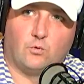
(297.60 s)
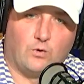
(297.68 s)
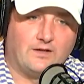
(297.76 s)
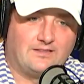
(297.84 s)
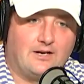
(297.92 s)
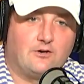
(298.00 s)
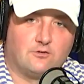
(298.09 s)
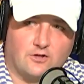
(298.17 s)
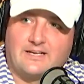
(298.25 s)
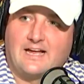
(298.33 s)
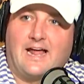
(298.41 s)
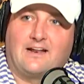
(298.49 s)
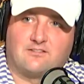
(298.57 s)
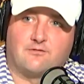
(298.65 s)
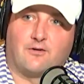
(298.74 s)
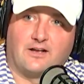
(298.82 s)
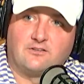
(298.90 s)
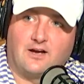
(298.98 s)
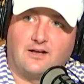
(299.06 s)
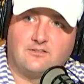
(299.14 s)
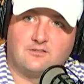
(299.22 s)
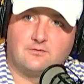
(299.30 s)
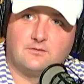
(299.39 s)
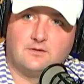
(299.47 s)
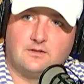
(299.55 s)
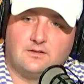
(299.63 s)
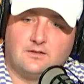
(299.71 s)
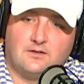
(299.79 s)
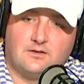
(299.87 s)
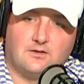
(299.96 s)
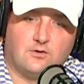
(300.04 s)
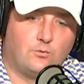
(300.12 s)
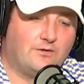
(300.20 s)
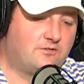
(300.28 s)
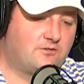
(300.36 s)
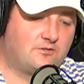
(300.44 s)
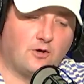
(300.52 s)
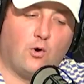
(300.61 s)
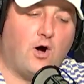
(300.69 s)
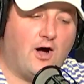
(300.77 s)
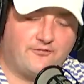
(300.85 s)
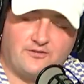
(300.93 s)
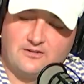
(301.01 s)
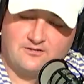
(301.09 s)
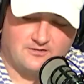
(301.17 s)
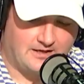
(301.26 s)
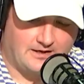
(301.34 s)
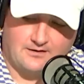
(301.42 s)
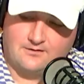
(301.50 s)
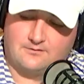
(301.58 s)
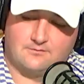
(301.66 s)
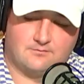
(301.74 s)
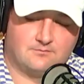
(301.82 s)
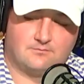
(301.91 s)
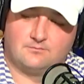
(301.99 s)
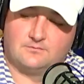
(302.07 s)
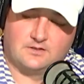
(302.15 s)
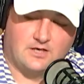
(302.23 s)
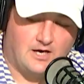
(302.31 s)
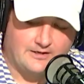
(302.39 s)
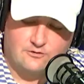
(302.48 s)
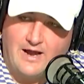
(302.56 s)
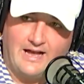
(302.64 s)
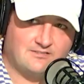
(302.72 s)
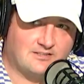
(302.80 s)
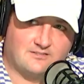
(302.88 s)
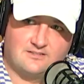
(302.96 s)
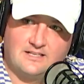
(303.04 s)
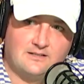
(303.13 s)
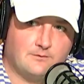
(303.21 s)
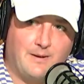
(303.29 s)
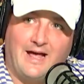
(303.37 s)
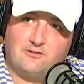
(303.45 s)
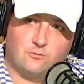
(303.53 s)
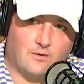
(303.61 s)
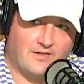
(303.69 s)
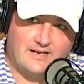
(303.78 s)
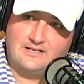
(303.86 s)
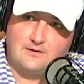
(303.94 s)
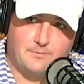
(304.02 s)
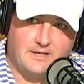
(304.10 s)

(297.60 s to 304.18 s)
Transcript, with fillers: what they're looking at as a franchise. we've so often seen contracts extended past where they need